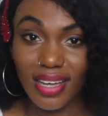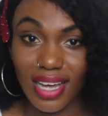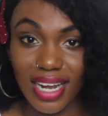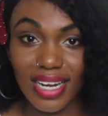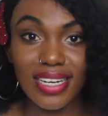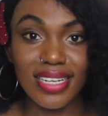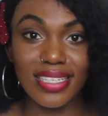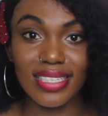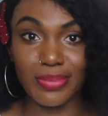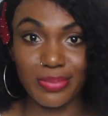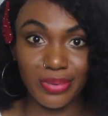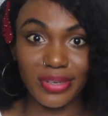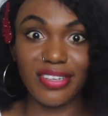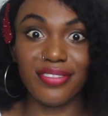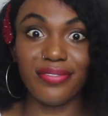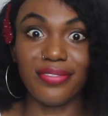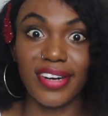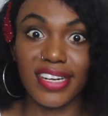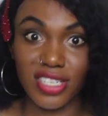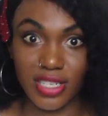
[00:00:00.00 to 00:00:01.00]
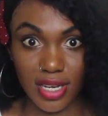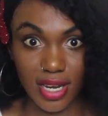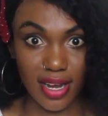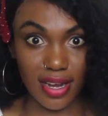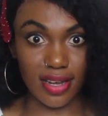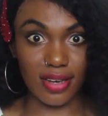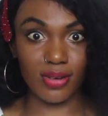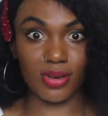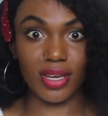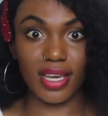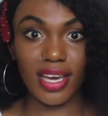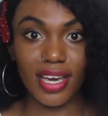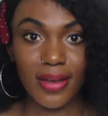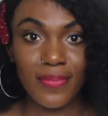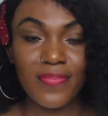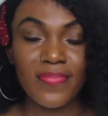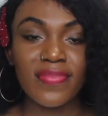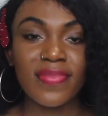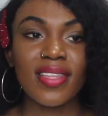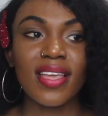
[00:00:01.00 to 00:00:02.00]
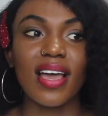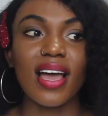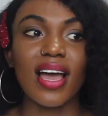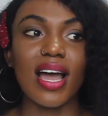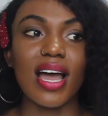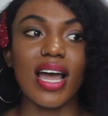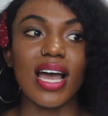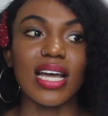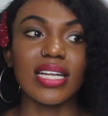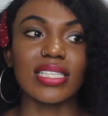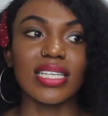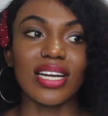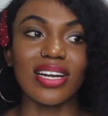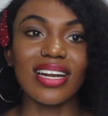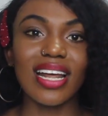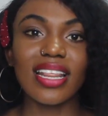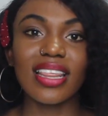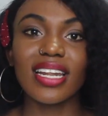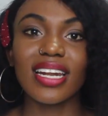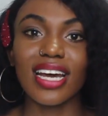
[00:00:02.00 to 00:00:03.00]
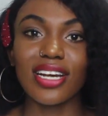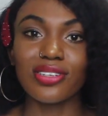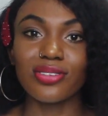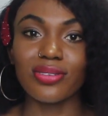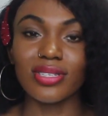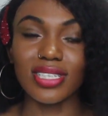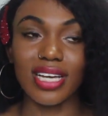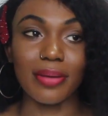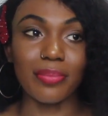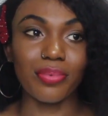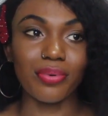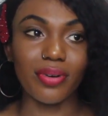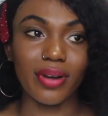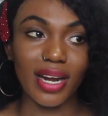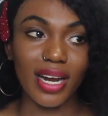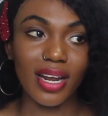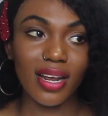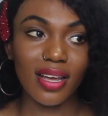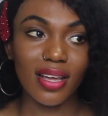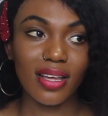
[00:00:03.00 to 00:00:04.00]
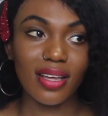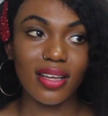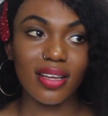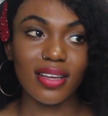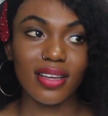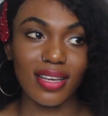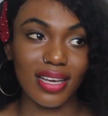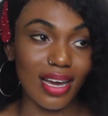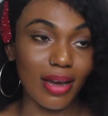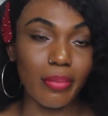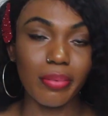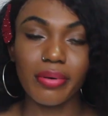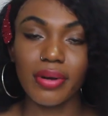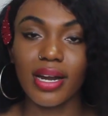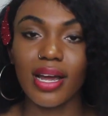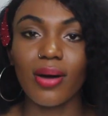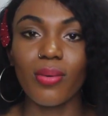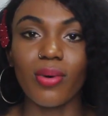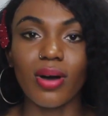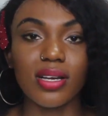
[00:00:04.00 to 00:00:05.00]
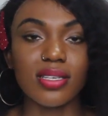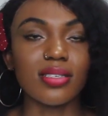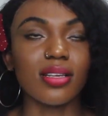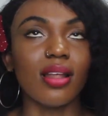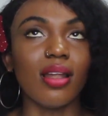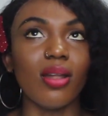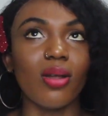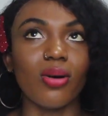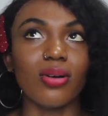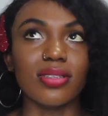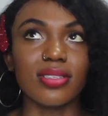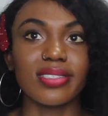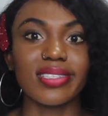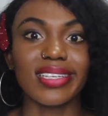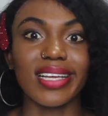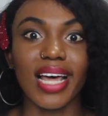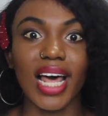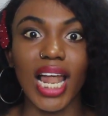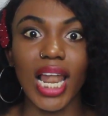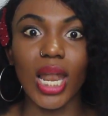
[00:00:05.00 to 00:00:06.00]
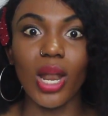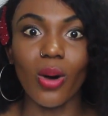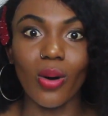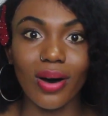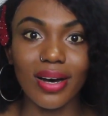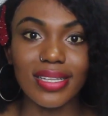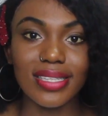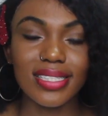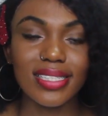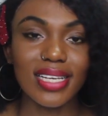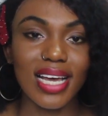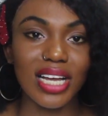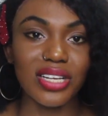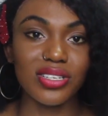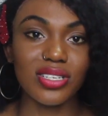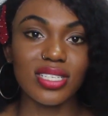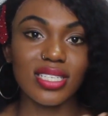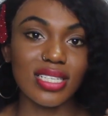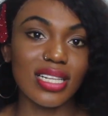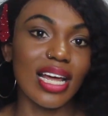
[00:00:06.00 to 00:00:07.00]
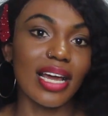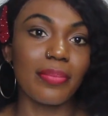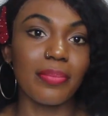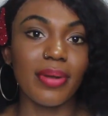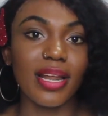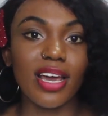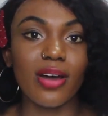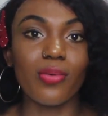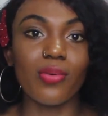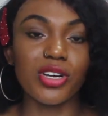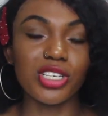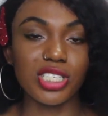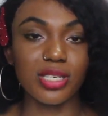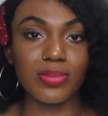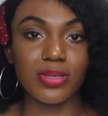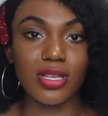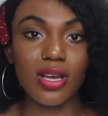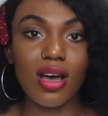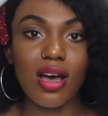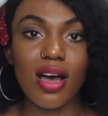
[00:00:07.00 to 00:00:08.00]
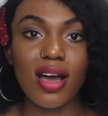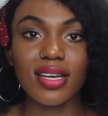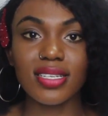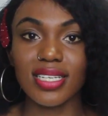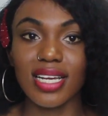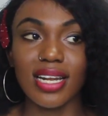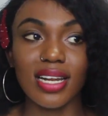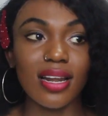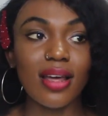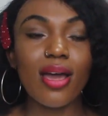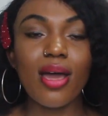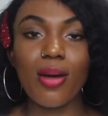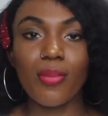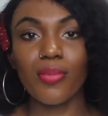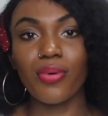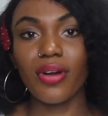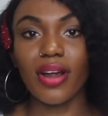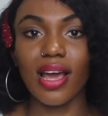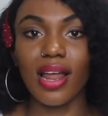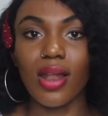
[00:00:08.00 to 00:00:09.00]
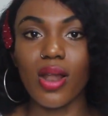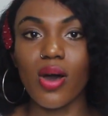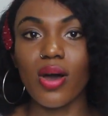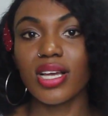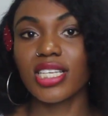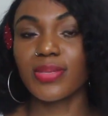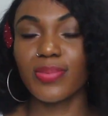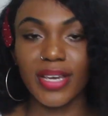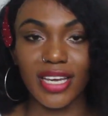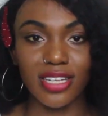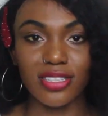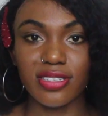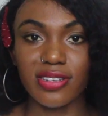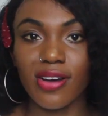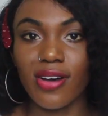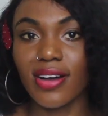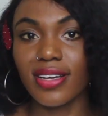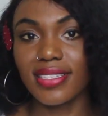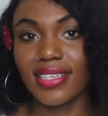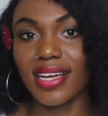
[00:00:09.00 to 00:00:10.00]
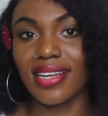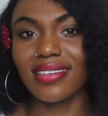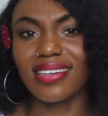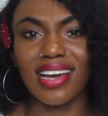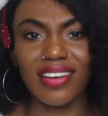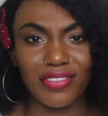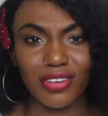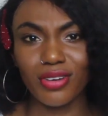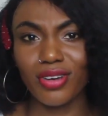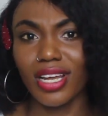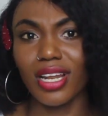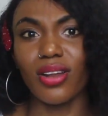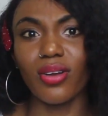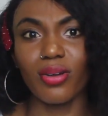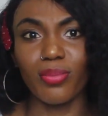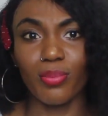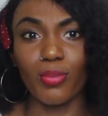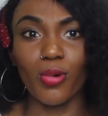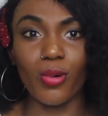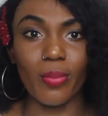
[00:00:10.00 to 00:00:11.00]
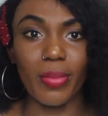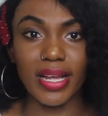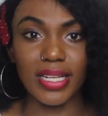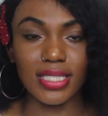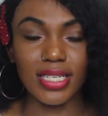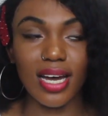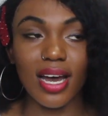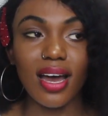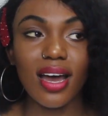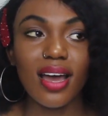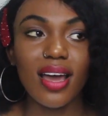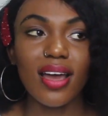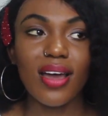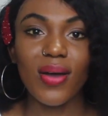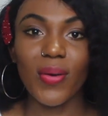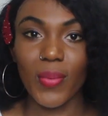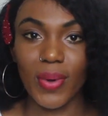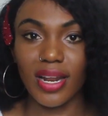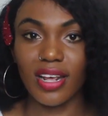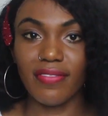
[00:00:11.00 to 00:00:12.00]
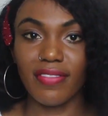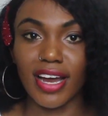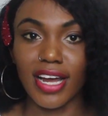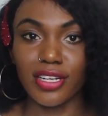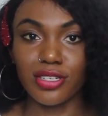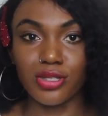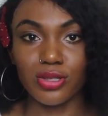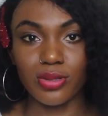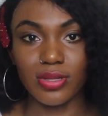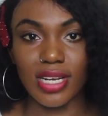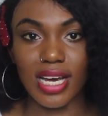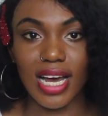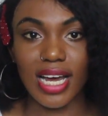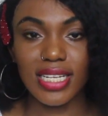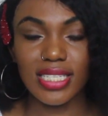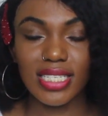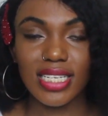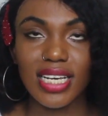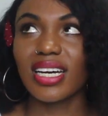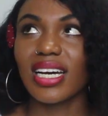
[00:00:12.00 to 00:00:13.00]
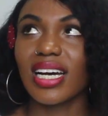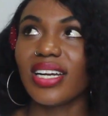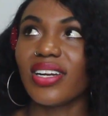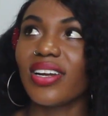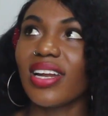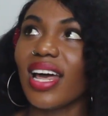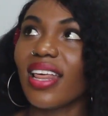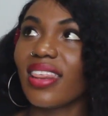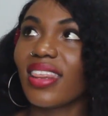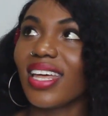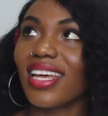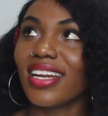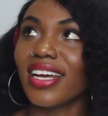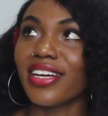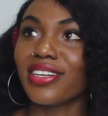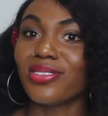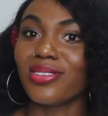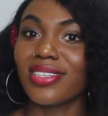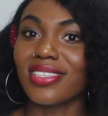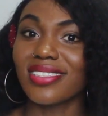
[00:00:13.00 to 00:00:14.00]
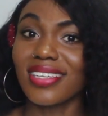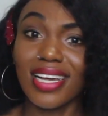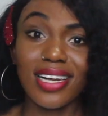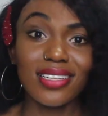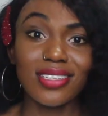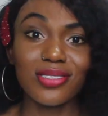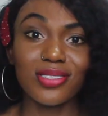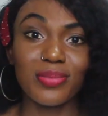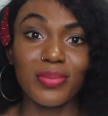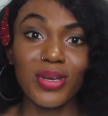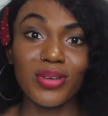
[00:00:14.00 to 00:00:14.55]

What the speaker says: at least breathe fresh air, okay? And another thing I do is I pray. Yeah, prayer works a lot, a lot. I just like play worship songs and pray along, speak in tongues, and I feel a lot more better whenever I do that. Another thing I do is I listen to